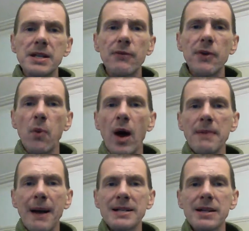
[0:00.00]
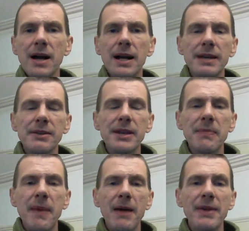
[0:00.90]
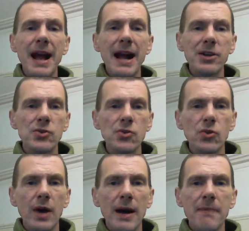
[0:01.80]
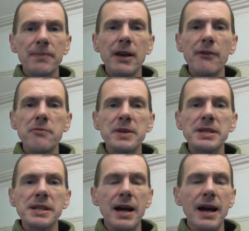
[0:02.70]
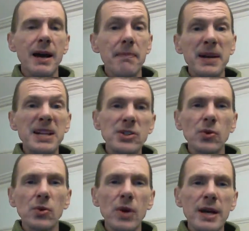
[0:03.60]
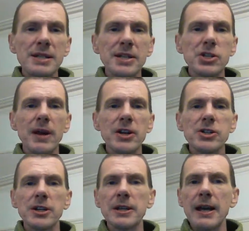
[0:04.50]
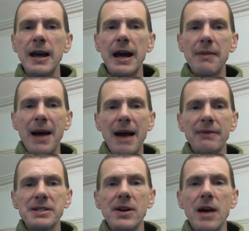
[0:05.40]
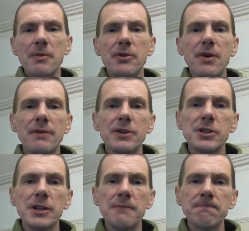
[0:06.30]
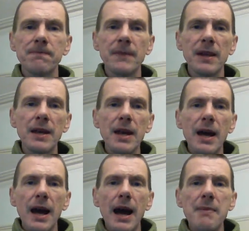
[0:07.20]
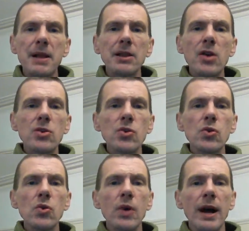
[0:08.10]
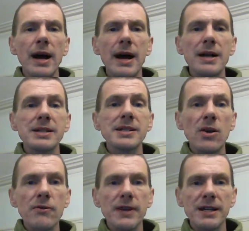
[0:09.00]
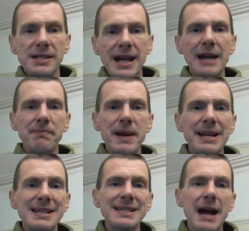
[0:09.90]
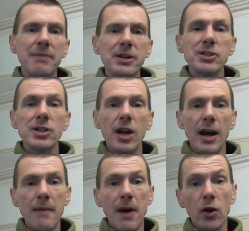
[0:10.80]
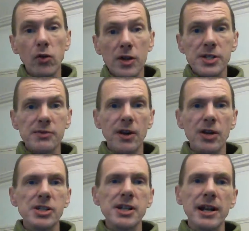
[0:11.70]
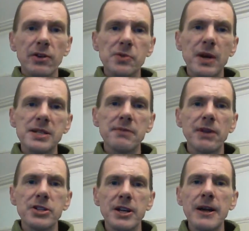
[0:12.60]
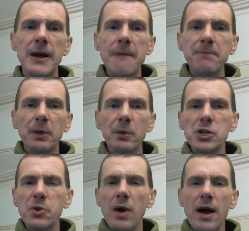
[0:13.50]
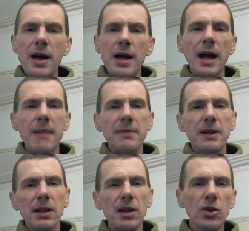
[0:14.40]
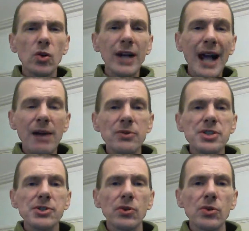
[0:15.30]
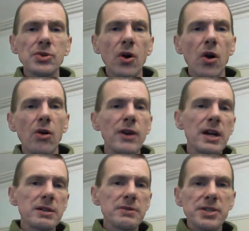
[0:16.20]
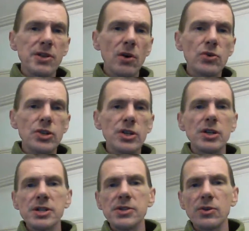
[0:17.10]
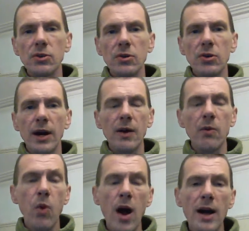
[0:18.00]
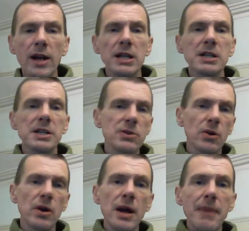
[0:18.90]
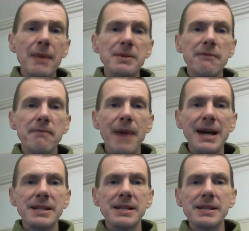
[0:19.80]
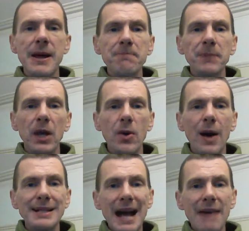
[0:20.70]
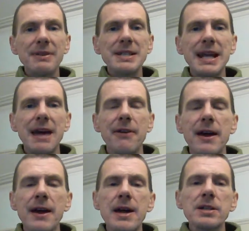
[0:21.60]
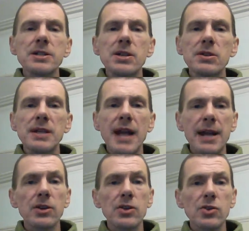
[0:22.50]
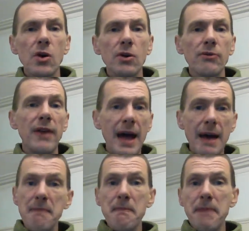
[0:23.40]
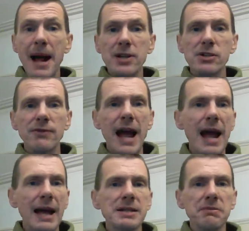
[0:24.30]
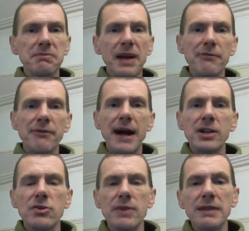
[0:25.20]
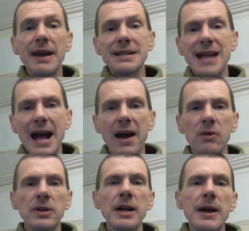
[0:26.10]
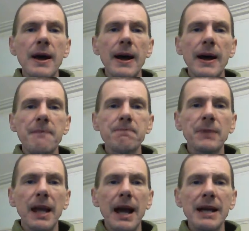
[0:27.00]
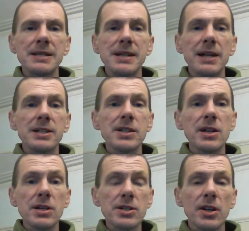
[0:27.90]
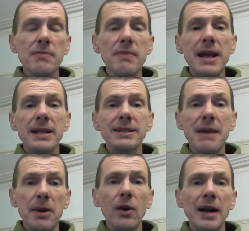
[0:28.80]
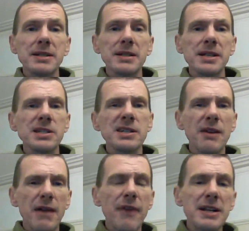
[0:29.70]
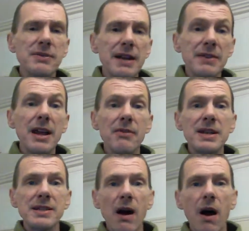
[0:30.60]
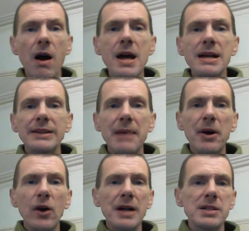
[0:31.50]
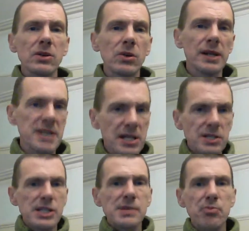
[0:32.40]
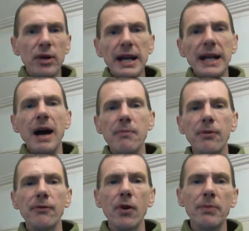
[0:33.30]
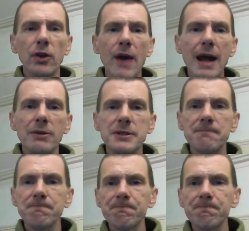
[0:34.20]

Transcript: So, if we wind back slightly and think about the actual um, government uh, political situation um, at the time of the revolution, um, local uh, Soviets had been established um, across Russia, certainly across Western Russia, which were um, local councils of soldiers or uh, workers or perhaps even peasants who had gathered together to take control of their patch of land, their factory, their town, um, and and to to make democratic decisions. Effectively, you know, these are democratic organisations springing up from the ground.